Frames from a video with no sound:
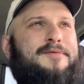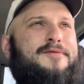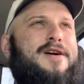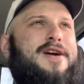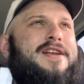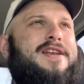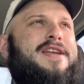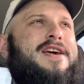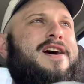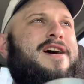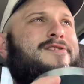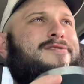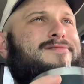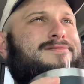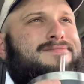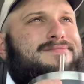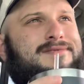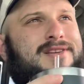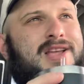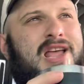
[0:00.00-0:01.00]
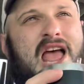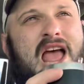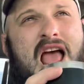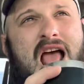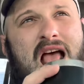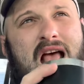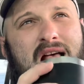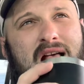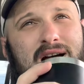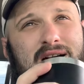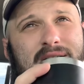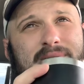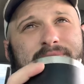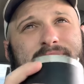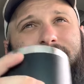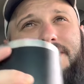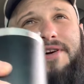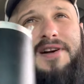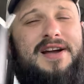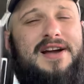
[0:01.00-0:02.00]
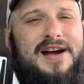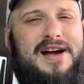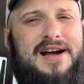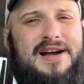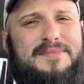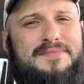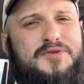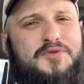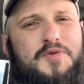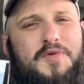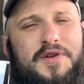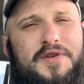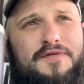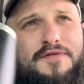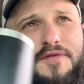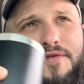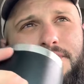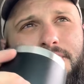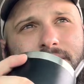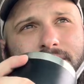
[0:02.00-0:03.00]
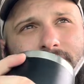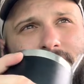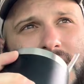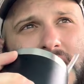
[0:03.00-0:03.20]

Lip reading: Right now, I'm a young guy, I'm 24.